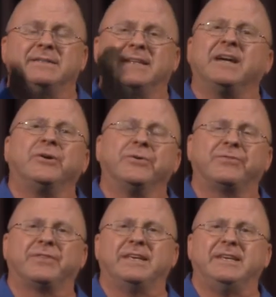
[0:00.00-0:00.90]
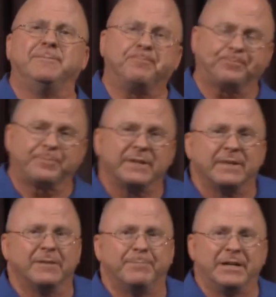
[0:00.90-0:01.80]
tells the
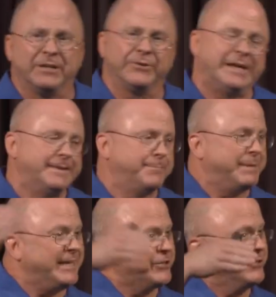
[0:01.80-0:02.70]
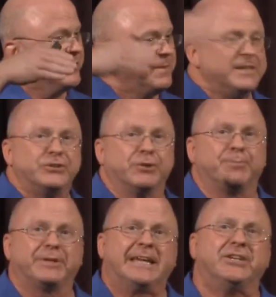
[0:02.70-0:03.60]
butler and the baker the
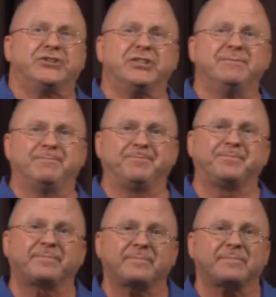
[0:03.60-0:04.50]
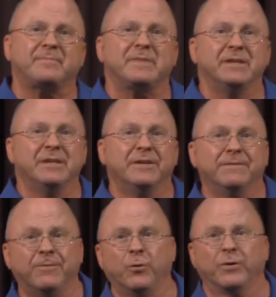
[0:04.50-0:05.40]
interpretation
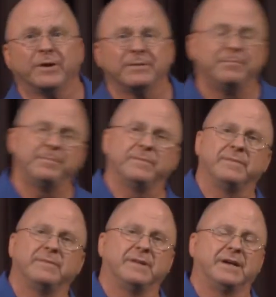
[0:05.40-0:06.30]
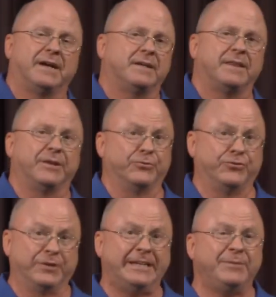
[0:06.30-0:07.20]
for their
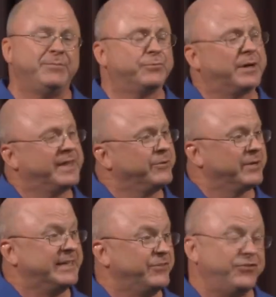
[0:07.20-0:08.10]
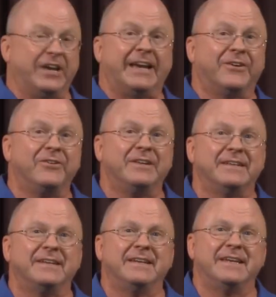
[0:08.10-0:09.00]
dreams while they were in
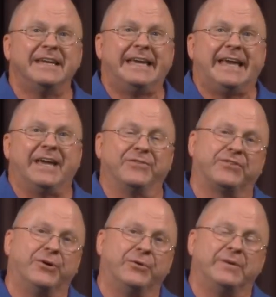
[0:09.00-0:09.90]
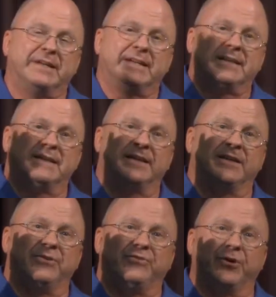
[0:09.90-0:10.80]
jail. And so
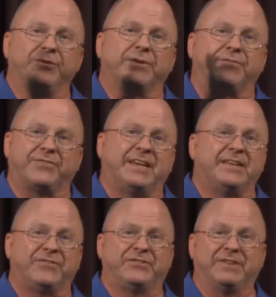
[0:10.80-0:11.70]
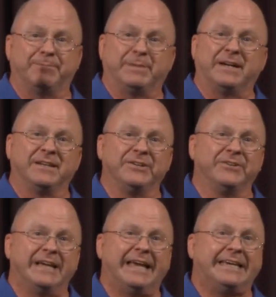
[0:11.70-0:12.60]
Joseph says to the
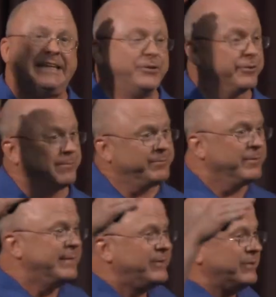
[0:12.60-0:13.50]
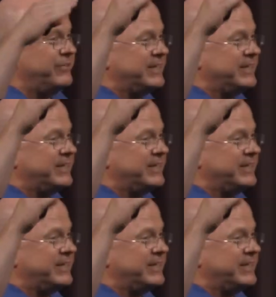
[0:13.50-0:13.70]
butler, "Hey, can you remember me when you